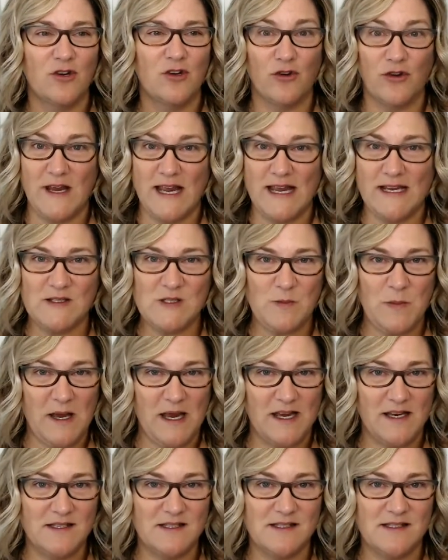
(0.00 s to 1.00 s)
Create
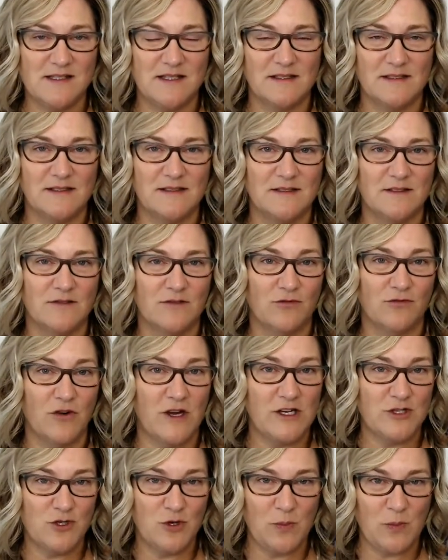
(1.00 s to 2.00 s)
space,
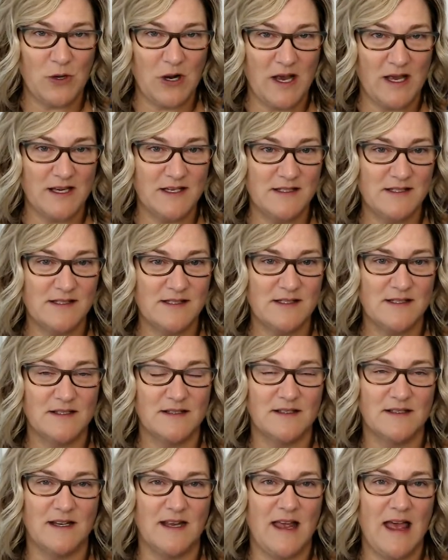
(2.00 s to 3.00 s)
raise your
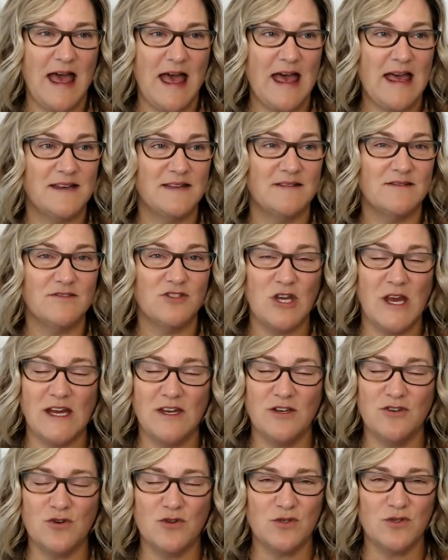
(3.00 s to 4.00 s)
price, and
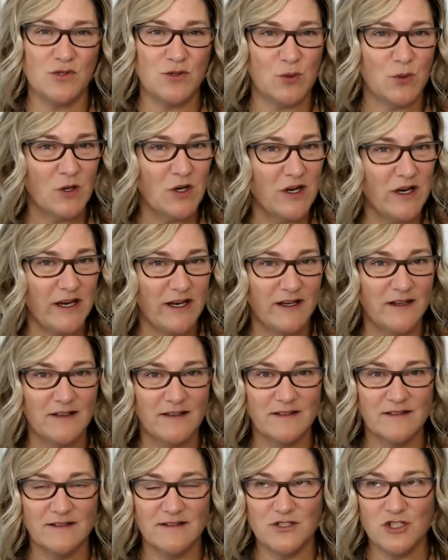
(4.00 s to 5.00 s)
change your
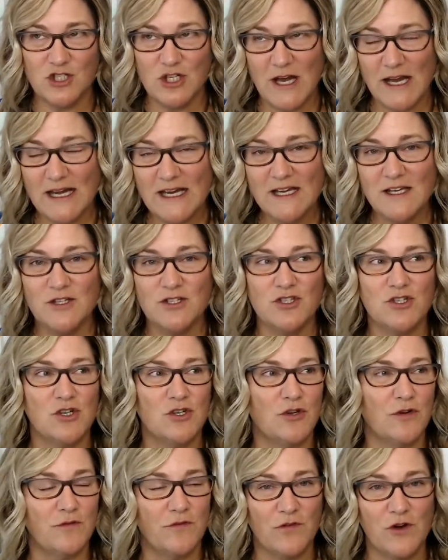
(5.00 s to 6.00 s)
story. Change
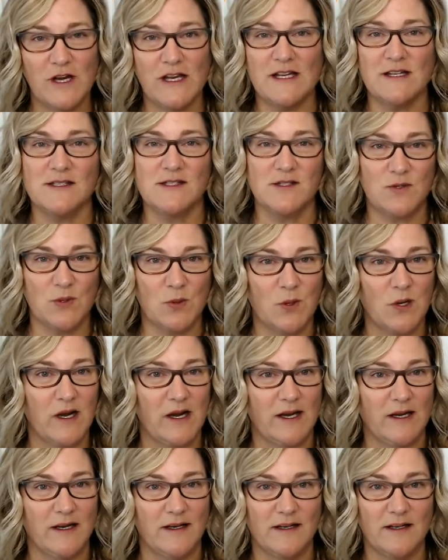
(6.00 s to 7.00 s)
your freaking
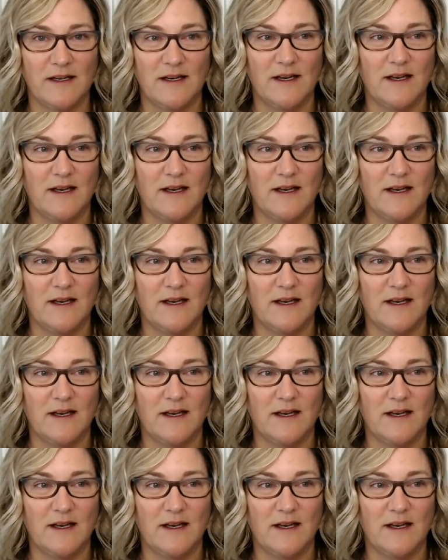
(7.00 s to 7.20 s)
story.